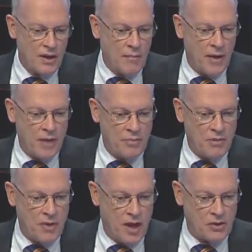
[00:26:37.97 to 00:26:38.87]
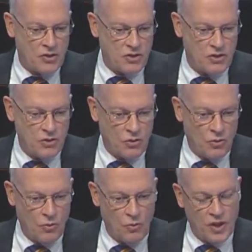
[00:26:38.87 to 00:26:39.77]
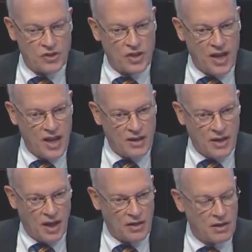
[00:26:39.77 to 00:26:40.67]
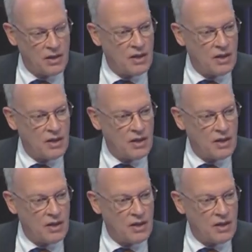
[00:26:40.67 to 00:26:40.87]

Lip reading: might be matched to which candidate.